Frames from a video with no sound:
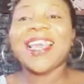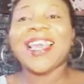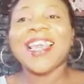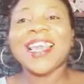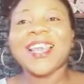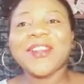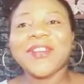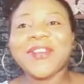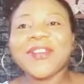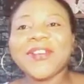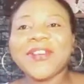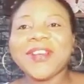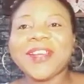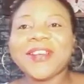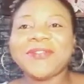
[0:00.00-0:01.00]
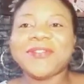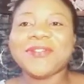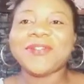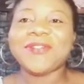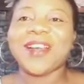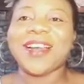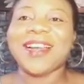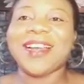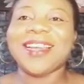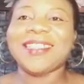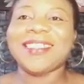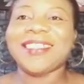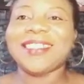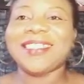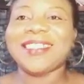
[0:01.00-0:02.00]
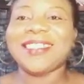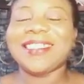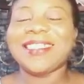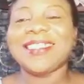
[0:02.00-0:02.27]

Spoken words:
Hello, everyone.